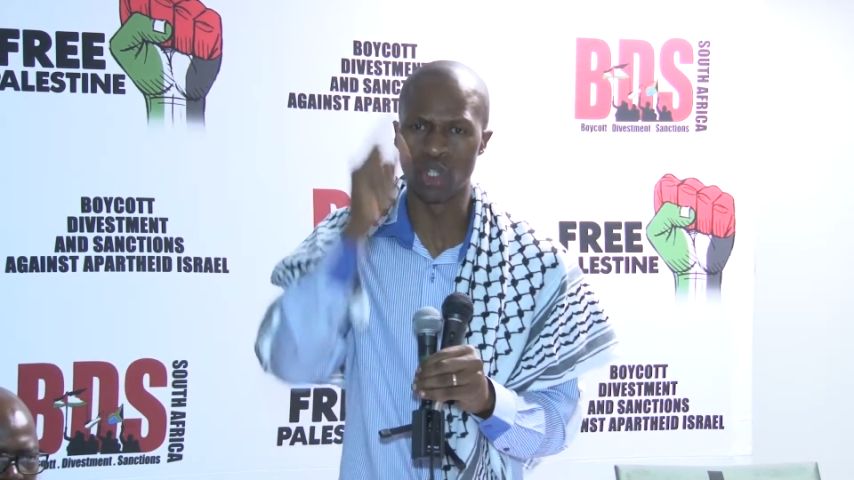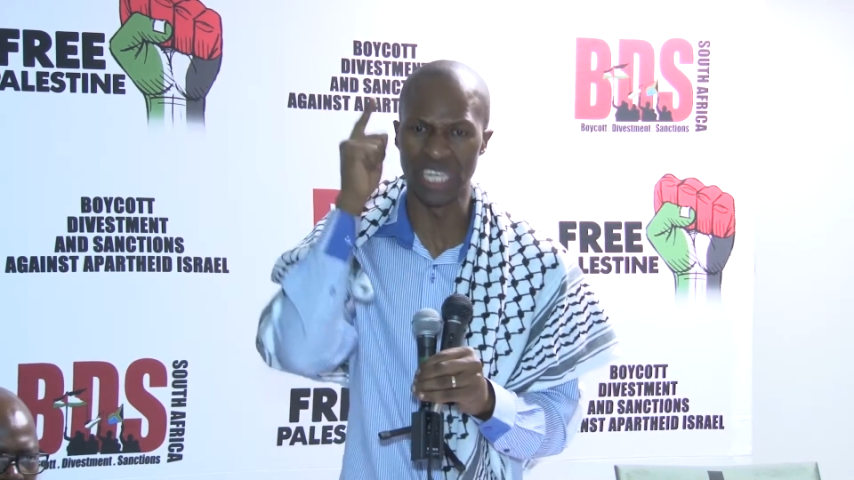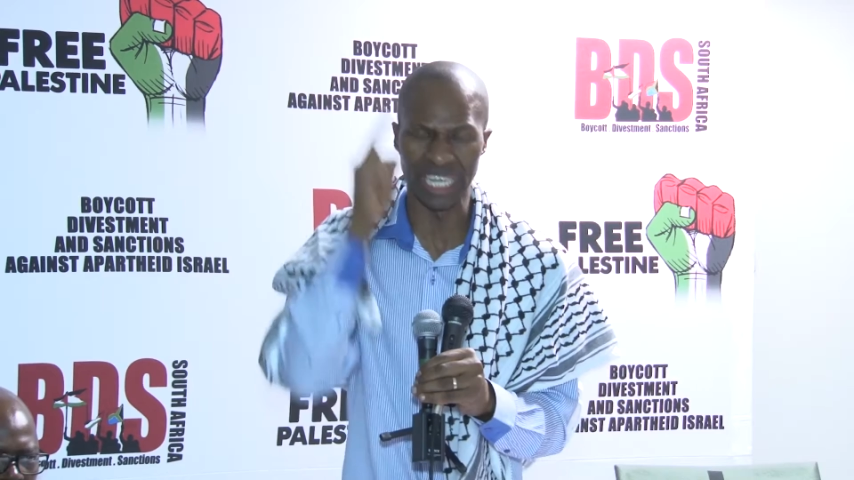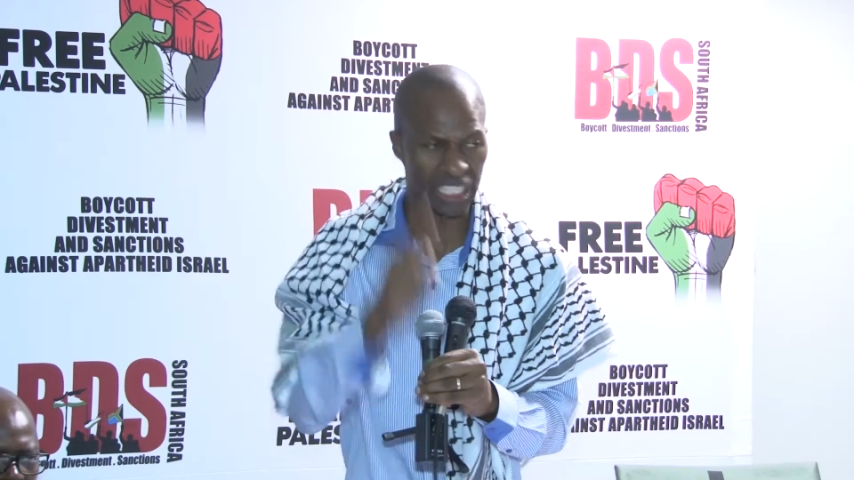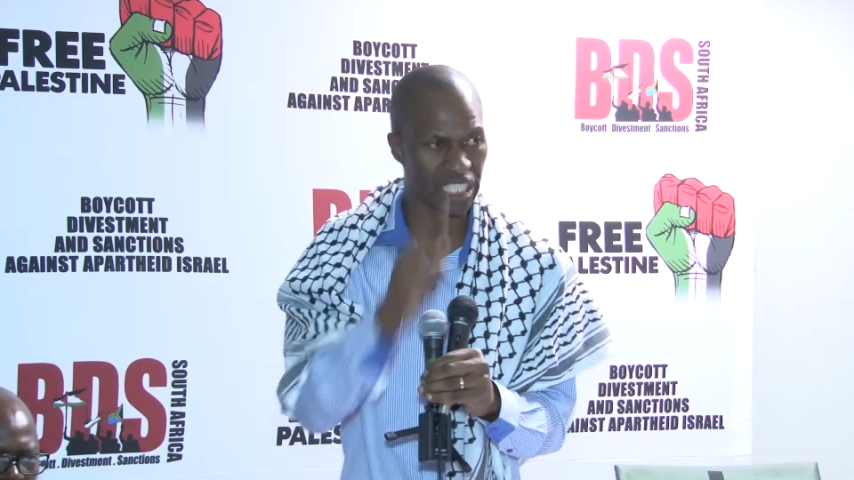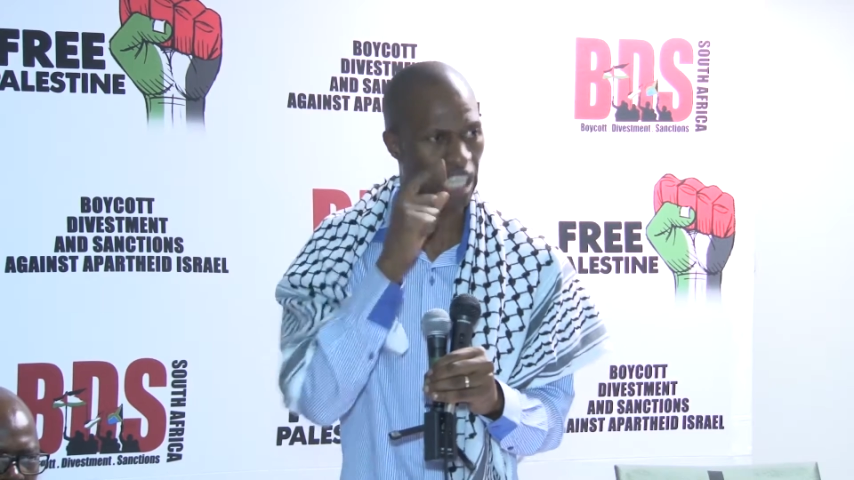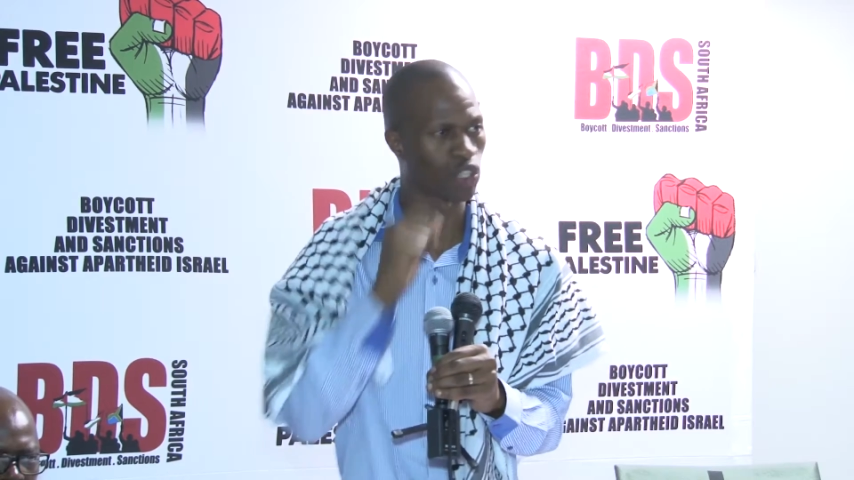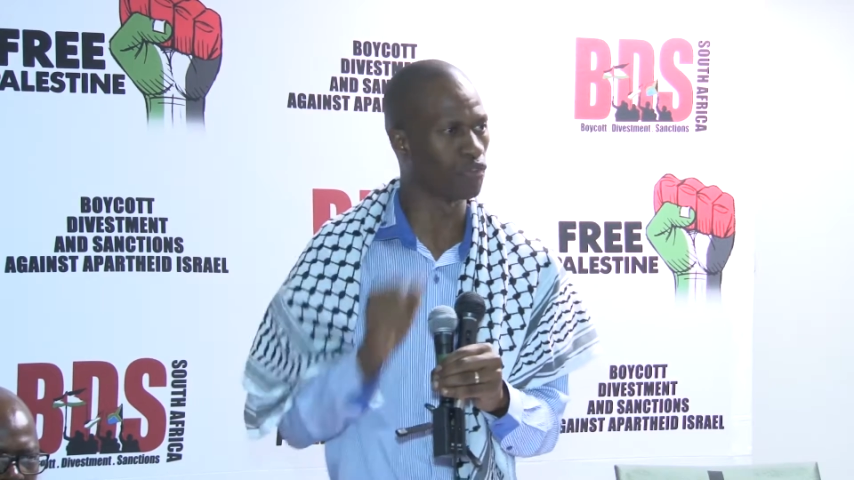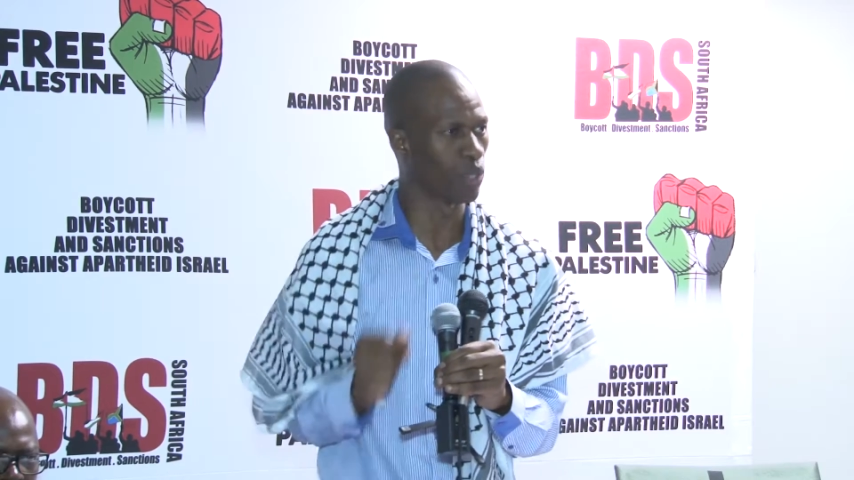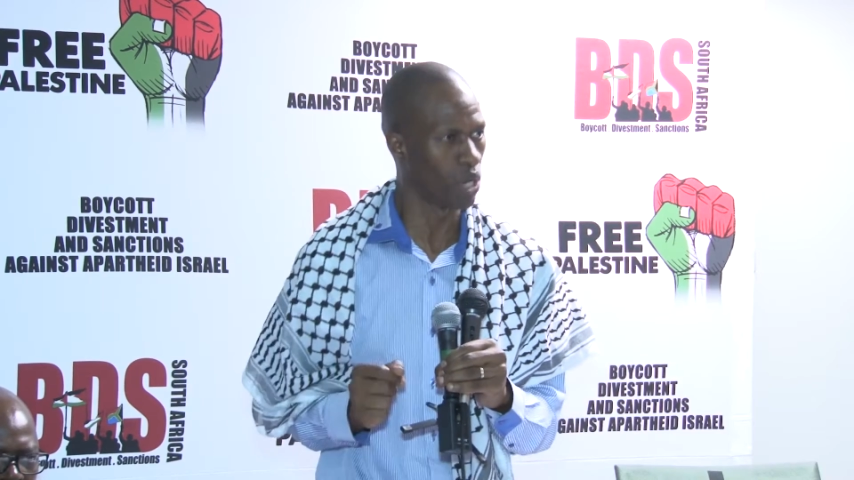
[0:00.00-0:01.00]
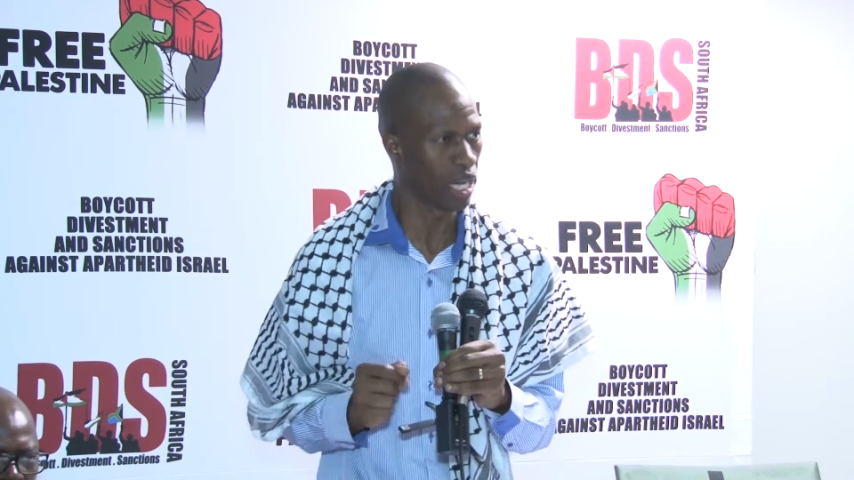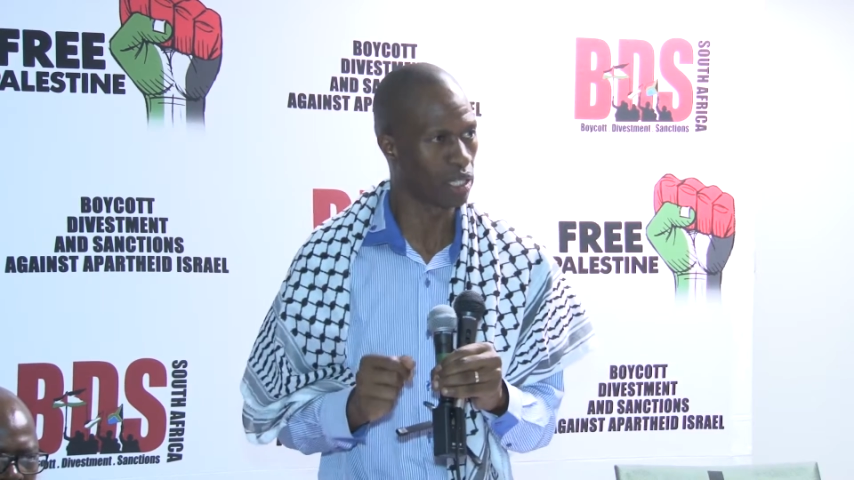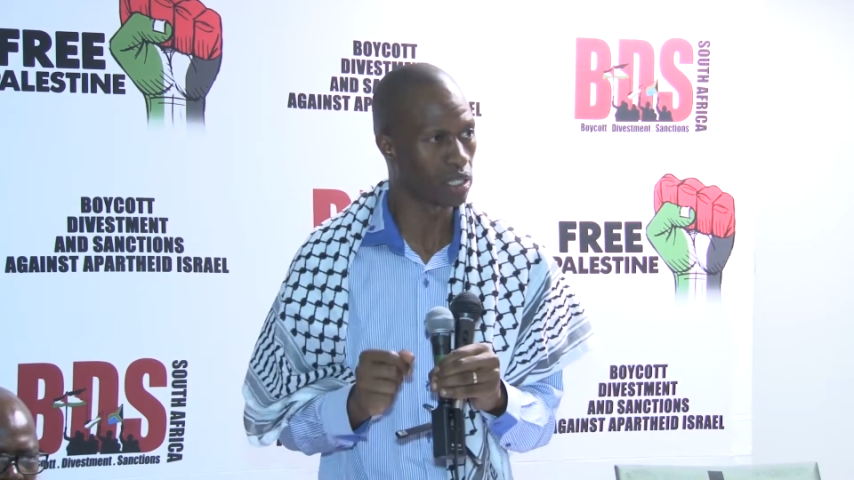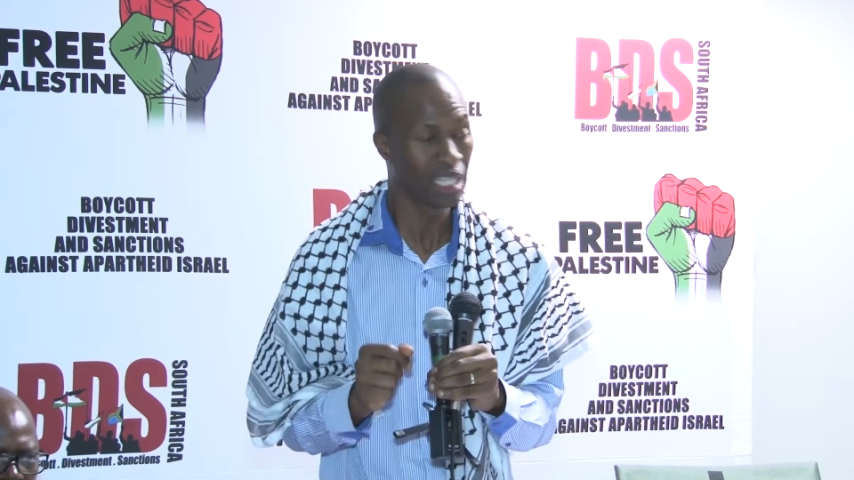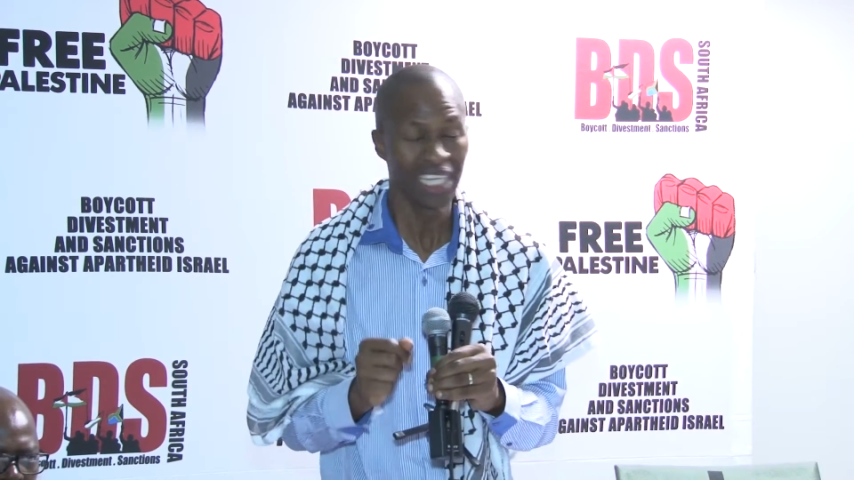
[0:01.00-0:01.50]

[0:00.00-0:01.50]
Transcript: to the richest of the world